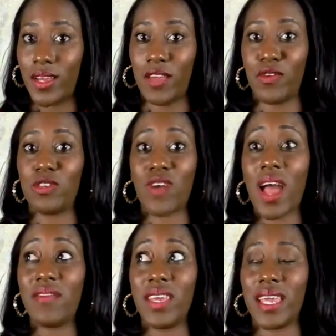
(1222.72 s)
If you're
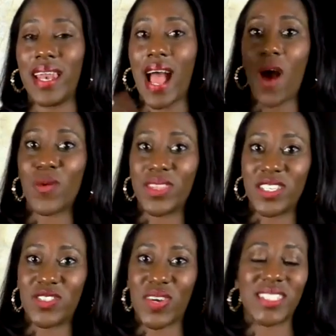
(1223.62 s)
driving an hour
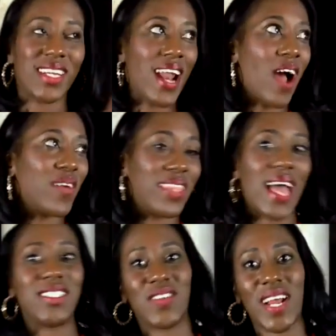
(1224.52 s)
this direction, an hour
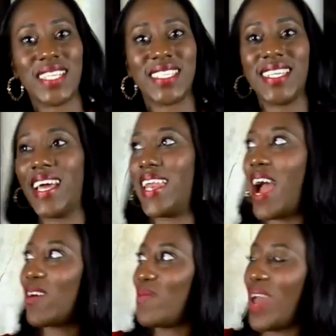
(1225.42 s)
that direction, an
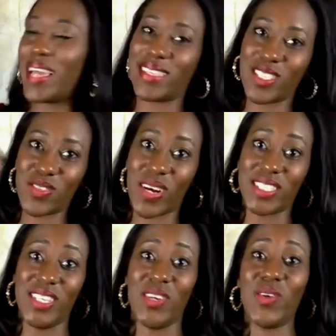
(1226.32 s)
hour back this
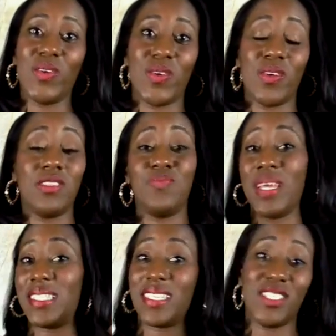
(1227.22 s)
direction, and you're
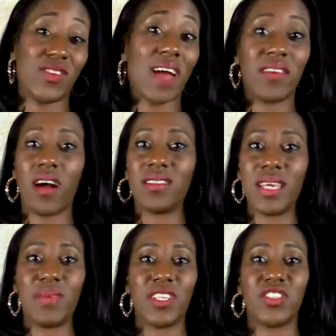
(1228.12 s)
basically driving all day
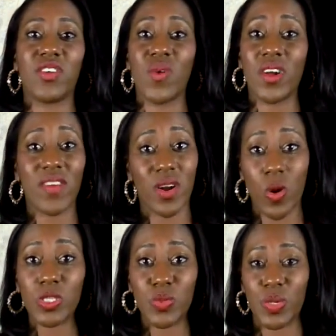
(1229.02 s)
because you're going around
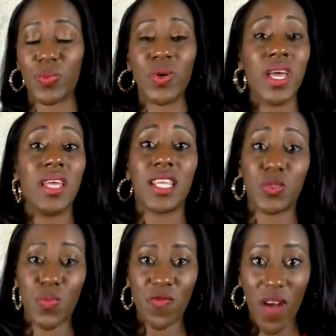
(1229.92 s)
coaching people, that's
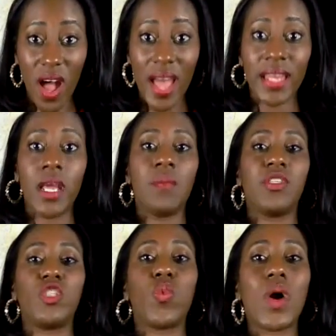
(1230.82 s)
fine,
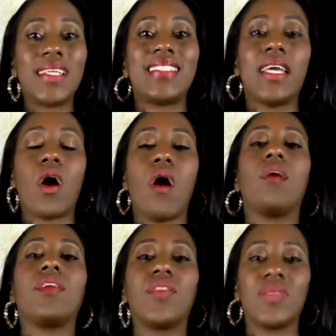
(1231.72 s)
but you want to take
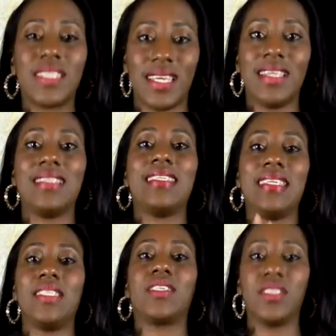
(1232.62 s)
all of those things
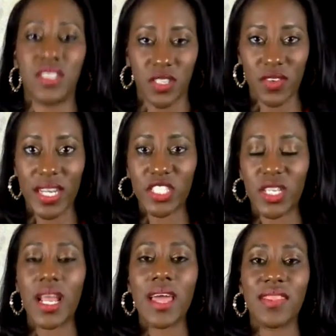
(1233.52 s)
into consideration.
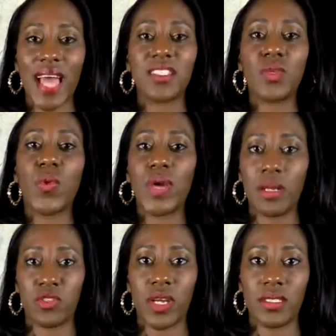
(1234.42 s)
That's the point
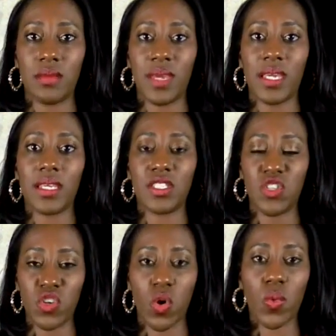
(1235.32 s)
I'm trying to make, is
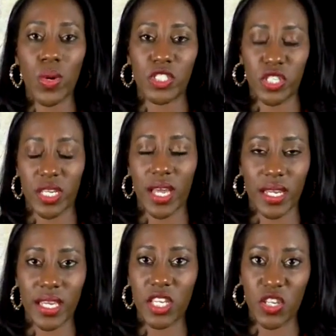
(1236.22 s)
know what you're kind
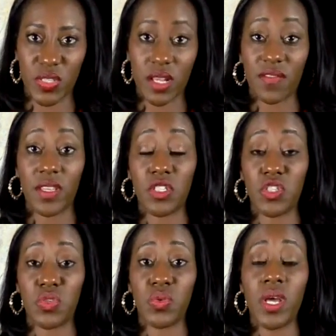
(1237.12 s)
of getting yourself
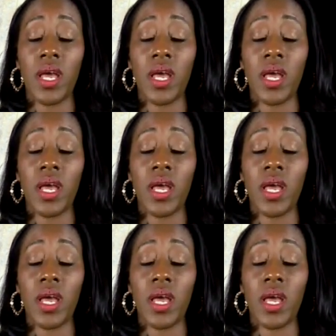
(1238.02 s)
into,